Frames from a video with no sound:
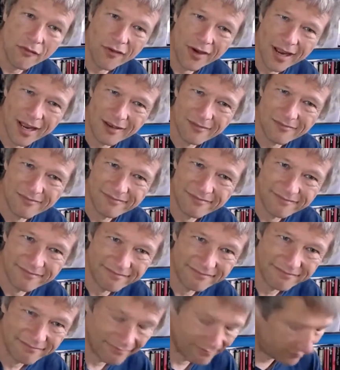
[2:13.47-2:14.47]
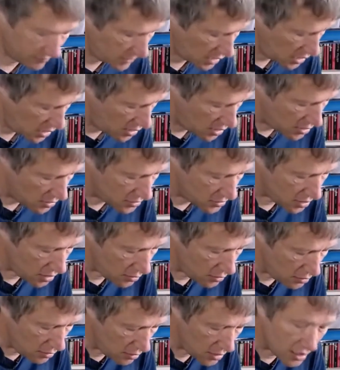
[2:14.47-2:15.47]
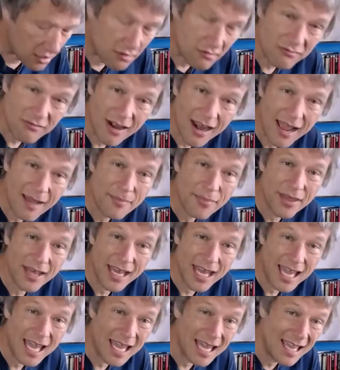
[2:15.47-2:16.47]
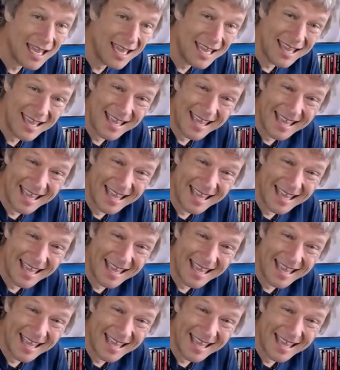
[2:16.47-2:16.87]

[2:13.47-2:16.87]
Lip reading: right? So you're going to grab the E.